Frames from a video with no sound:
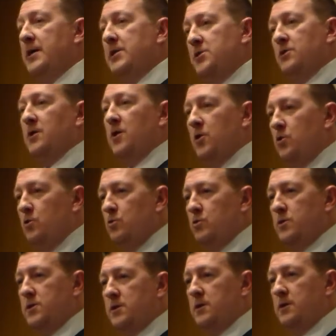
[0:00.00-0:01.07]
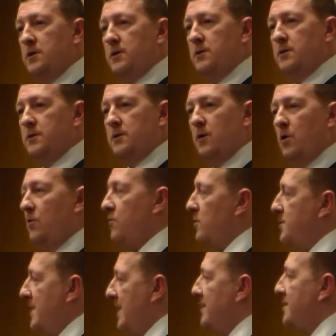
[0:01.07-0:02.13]
he's going to lose
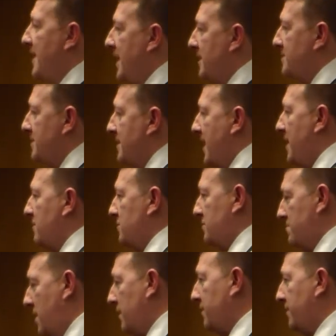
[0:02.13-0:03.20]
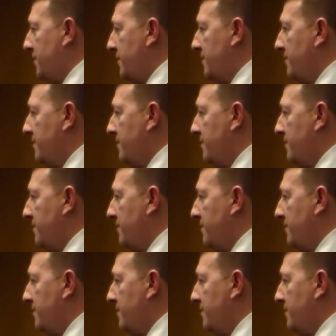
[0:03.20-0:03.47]
over $10,000 a month,